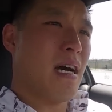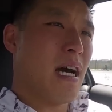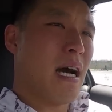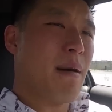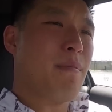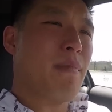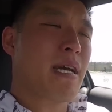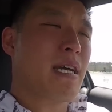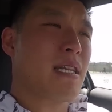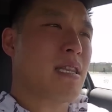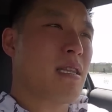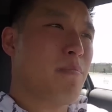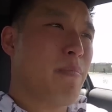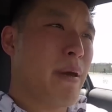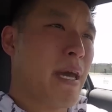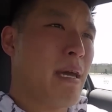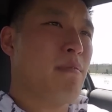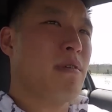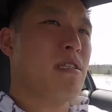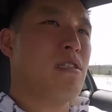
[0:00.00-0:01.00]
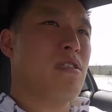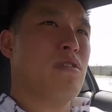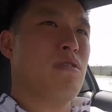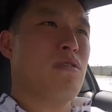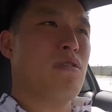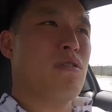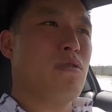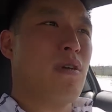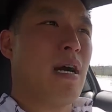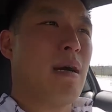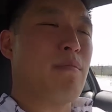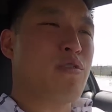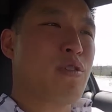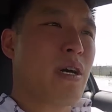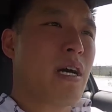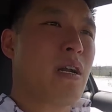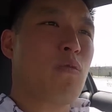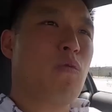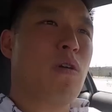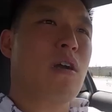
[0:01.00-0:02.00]
I'm gonna get the payments to you. I'm
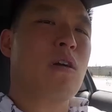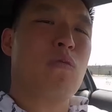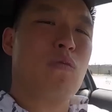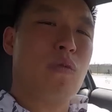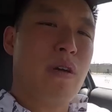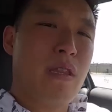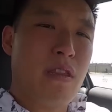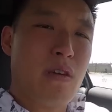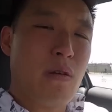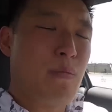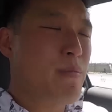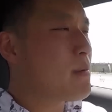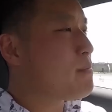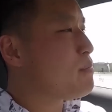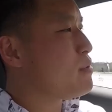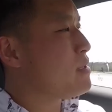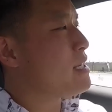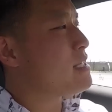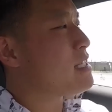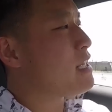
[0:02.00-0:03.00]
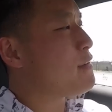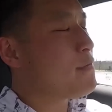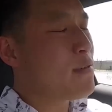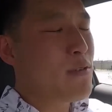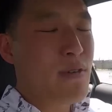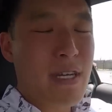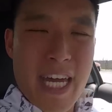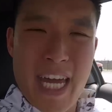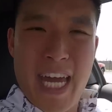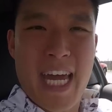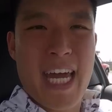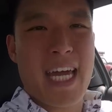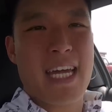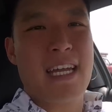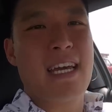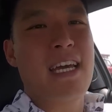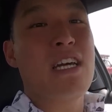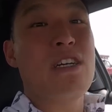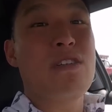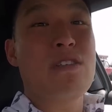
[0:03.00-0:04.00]
trying to work with you, but please, if you
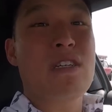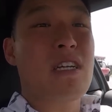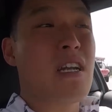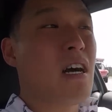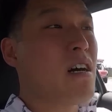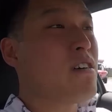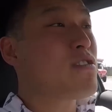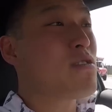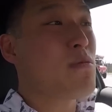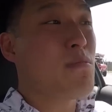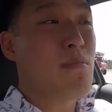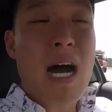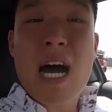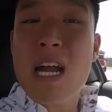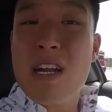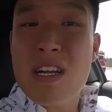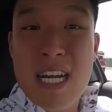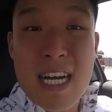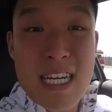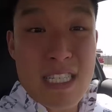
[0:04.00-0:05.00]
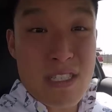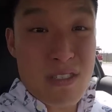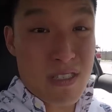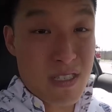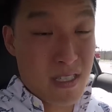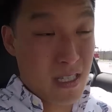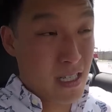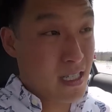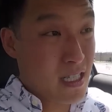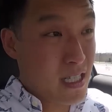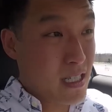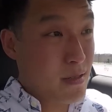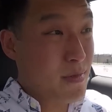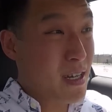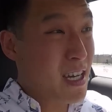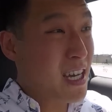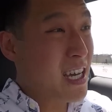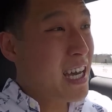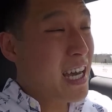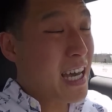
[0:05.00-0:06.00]
can, you can also modernize your
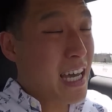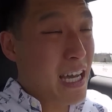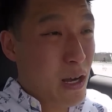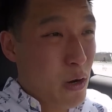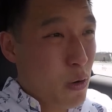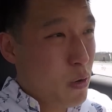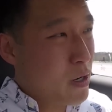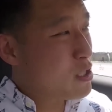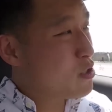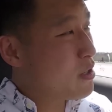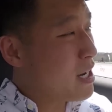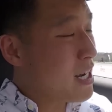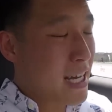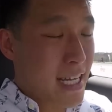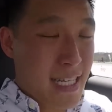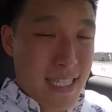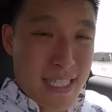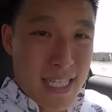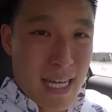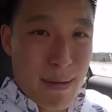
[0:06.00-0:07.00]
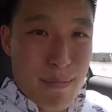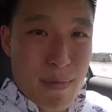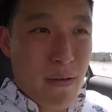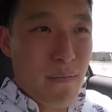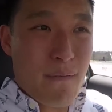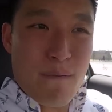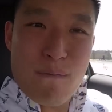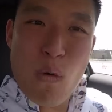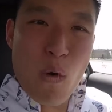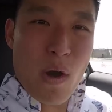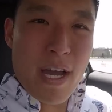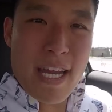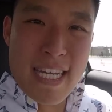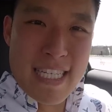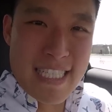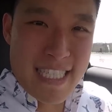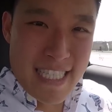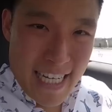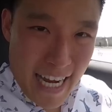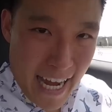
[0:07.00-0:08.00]
system and quit trying to accept
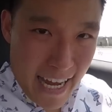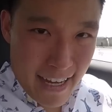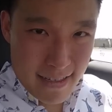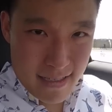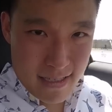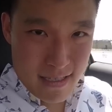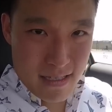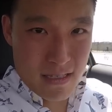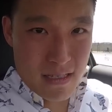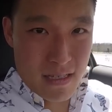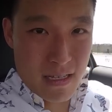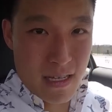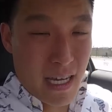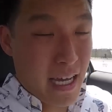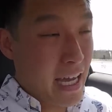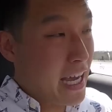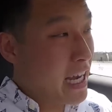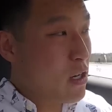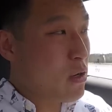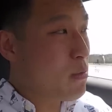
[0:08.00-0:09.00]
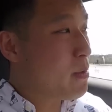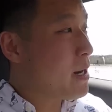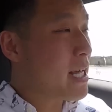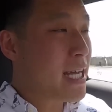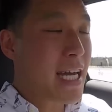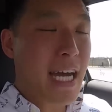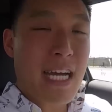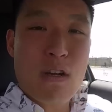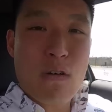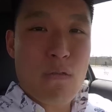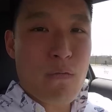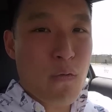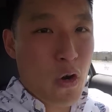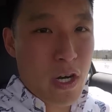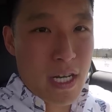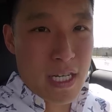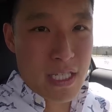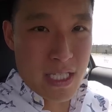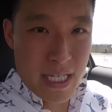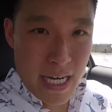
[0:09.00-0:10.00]
voided checks. Ain't nobody got no
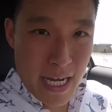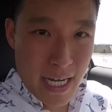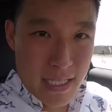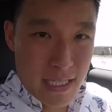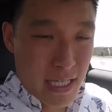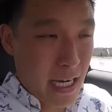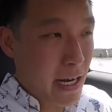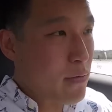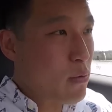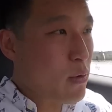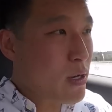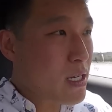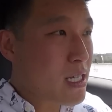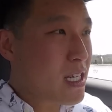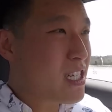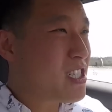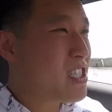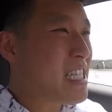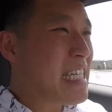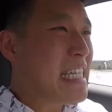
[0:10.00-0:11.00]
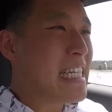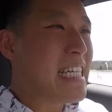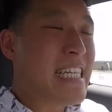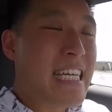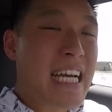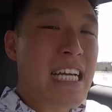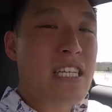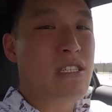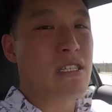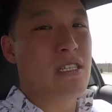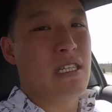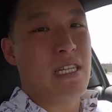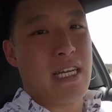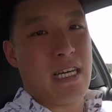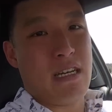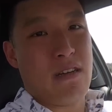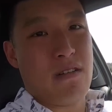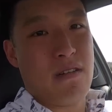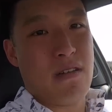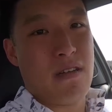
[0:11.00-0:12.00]
voided checks. Everyone does shit digitally
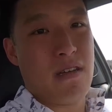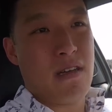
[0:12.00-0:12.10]
now.